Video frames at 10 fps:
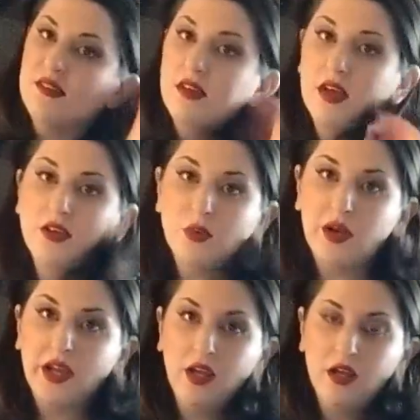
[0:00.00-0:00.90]

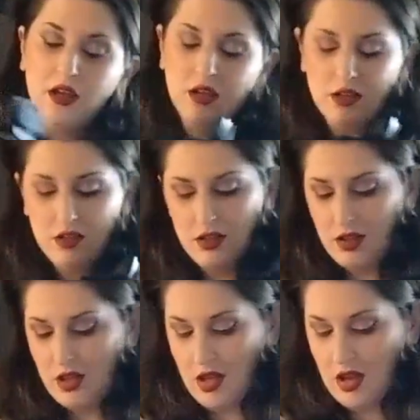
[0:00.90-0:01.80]
C920.
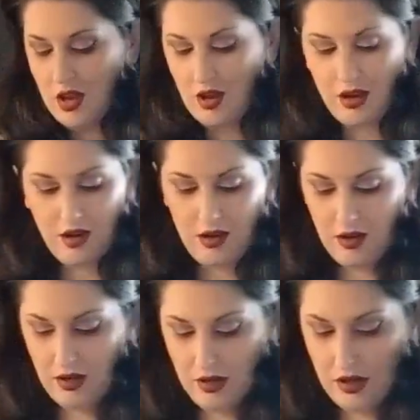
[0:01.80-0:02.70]

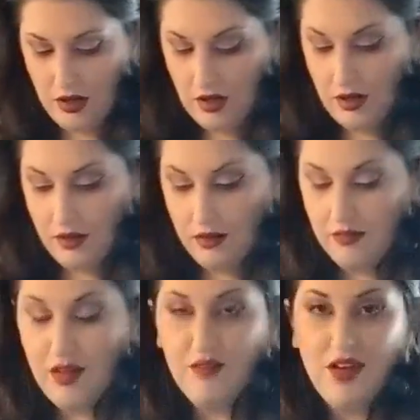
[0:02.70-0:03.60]

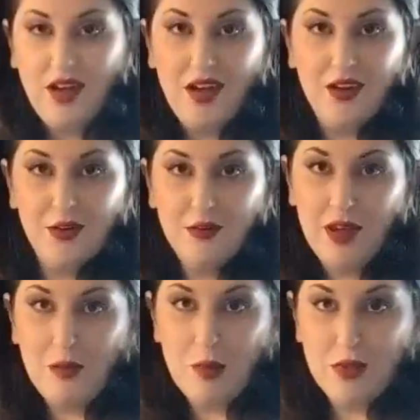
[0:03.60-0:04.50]
Got a new
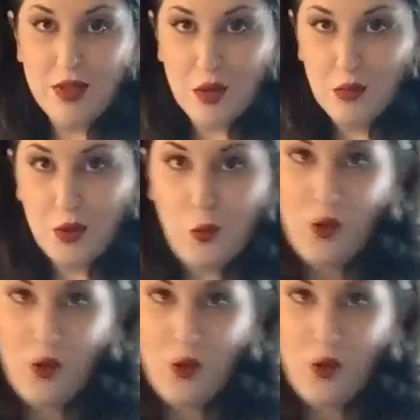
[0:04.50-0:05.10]
camera that I really